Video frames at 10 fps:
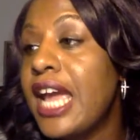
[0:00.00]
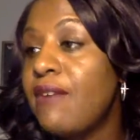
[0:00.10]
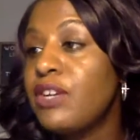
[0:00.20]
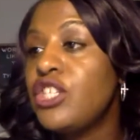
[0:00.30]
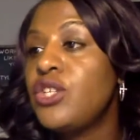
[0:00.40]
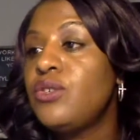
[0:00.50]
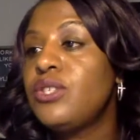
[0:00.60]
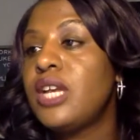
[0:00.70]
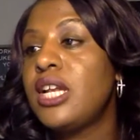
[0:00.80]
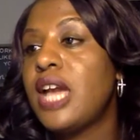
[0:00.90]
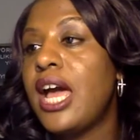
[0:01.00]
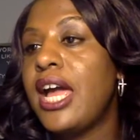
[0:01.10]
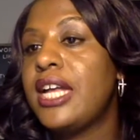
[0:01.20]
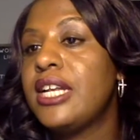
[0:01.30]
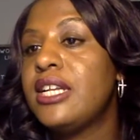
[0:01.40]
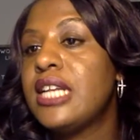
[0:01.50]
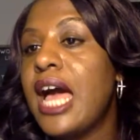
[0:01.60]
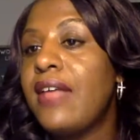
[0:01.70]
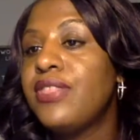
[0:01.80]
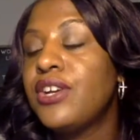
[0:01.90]
every Tuesday night,
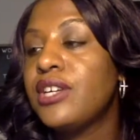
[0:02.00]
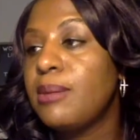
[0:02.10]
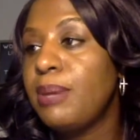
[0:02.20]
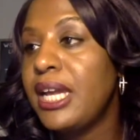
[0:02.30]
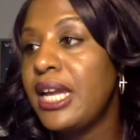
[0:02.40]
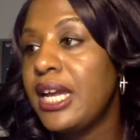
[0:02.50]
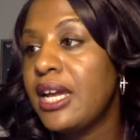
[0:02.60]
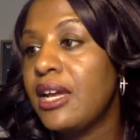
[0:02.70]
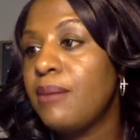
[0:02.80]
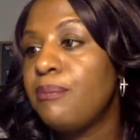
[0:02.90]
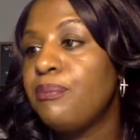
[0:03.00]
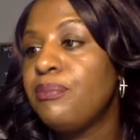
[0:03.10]
9:30 p.m.